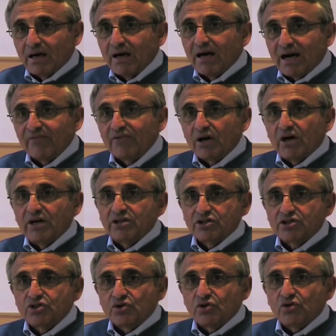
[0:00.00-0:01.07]
have got in
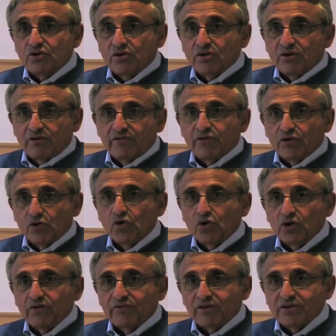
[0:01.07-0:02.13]
store for
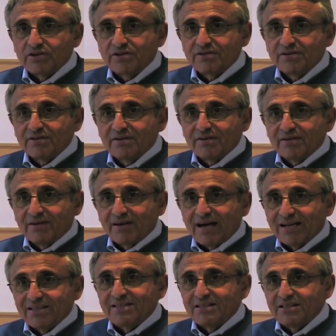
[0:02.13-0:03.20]
all of us
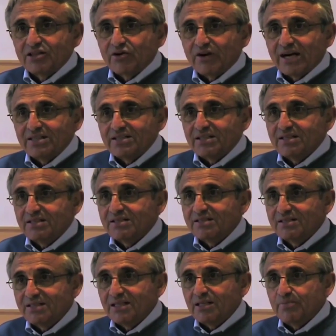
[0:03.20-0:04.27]
as this crisis
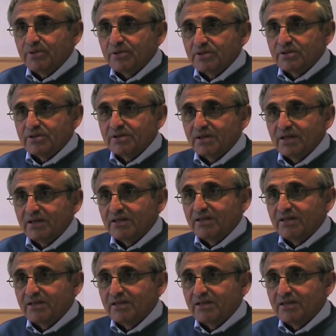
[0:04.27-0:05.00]
deepens and